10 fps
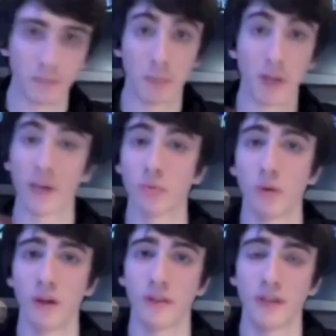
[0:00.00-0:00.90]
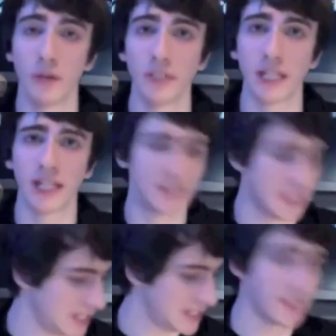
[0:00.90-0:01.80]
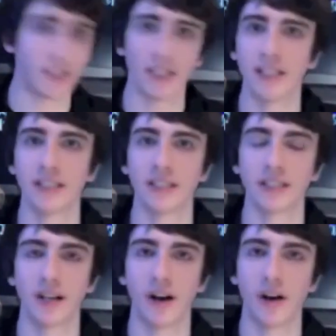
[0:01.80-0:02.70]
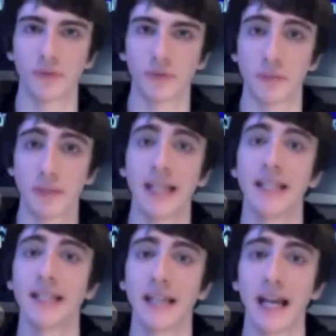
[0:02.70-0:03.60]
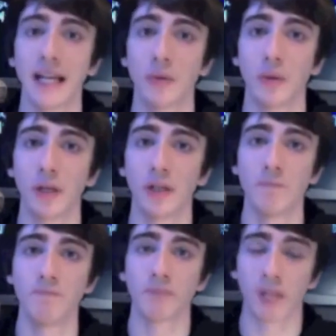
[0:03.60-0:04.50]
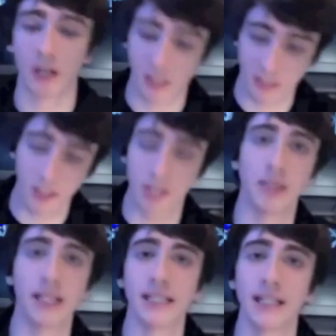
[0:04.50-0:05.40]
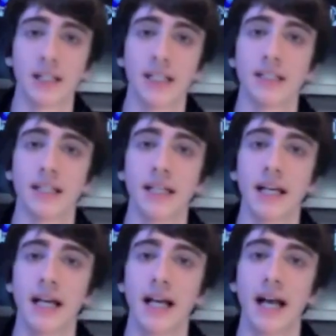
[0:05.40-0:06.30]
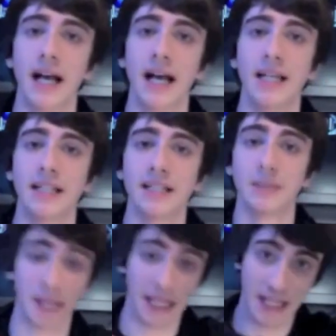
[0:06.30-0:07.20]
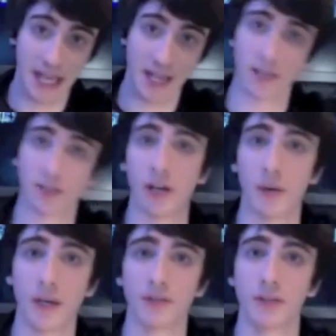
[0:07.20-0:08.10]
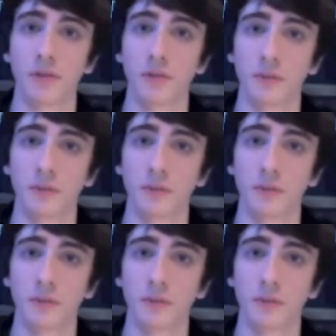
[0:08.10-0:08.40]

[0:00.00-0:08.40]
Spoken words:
By the way, it's worth noting actually that Dead Island, after I'd played LA Noire, I started playing Dead Island and played that the entire way through